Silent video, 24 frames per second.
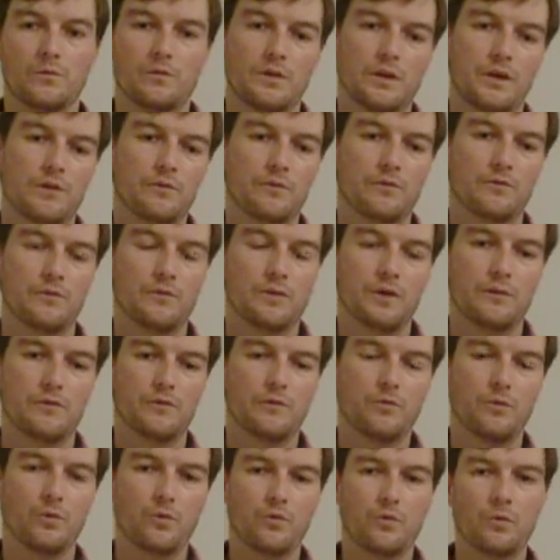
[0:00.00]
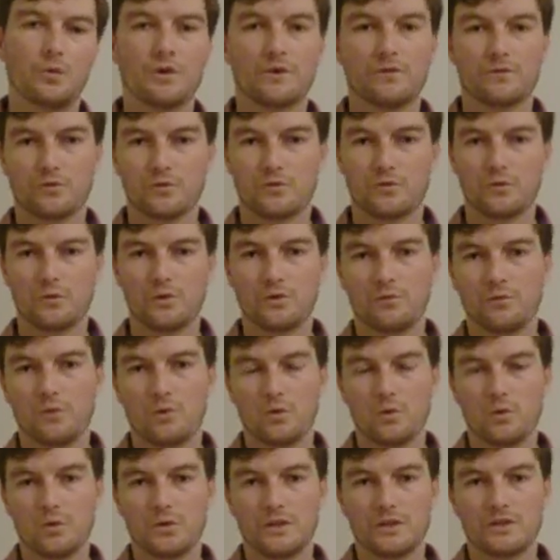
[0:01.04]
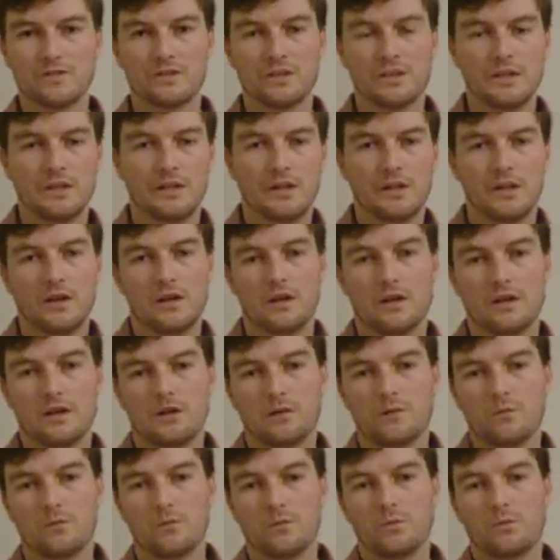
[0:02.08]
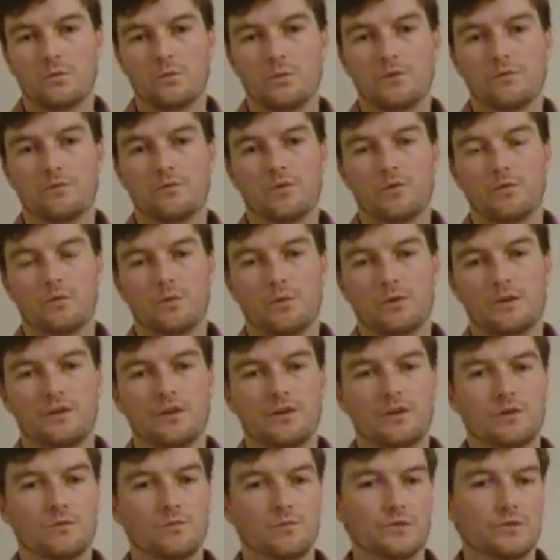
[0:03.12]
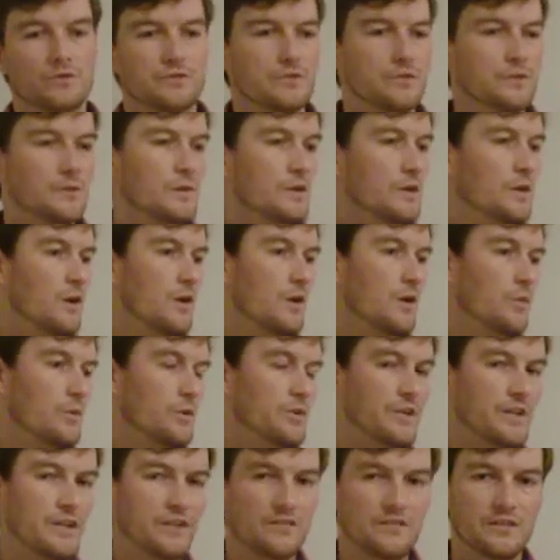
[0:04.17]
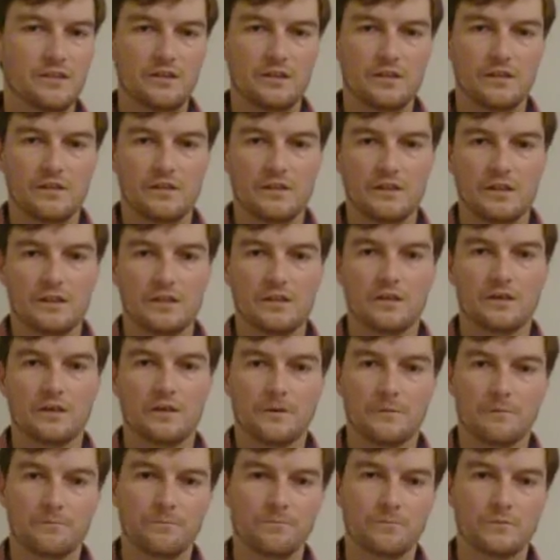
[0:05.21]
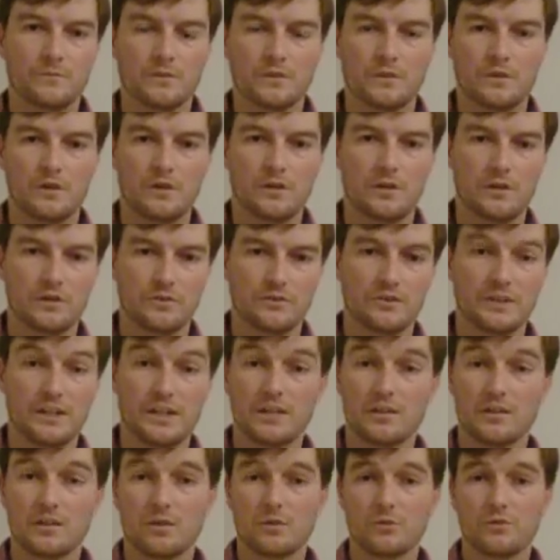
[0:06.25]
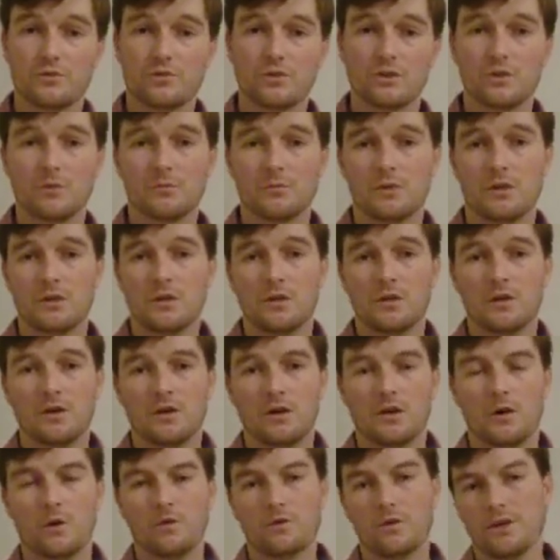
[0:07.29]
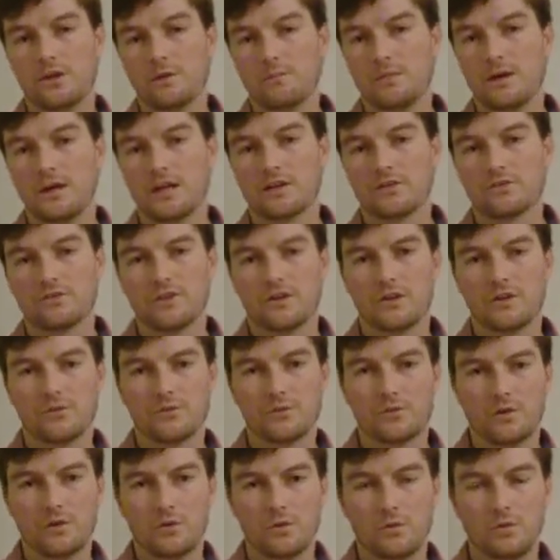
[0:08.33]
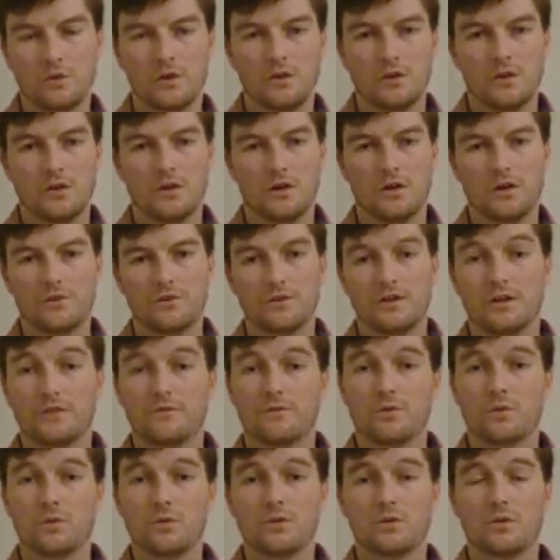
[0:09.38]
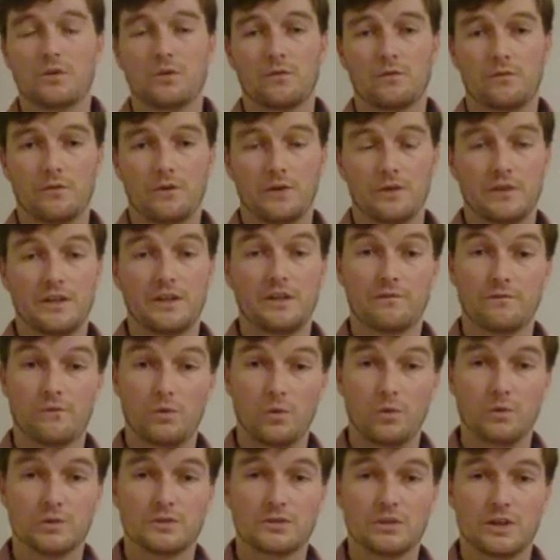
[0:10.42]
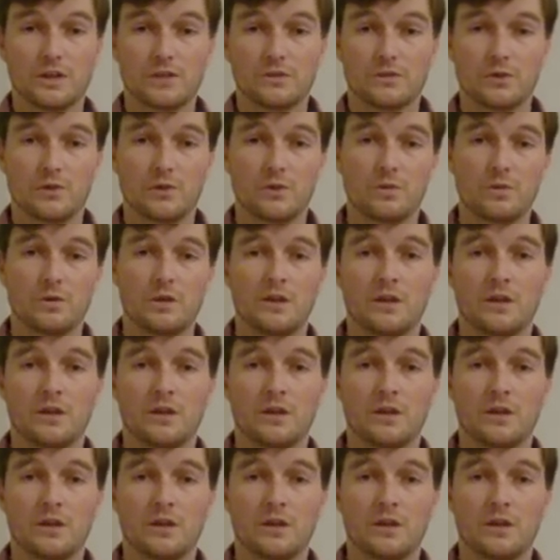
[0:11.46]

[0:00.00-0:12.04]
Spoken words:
Every fourth week for 24 weeks. What we done was we tested in the standing long jump, overhead back shot throw, underhand forward shot throw,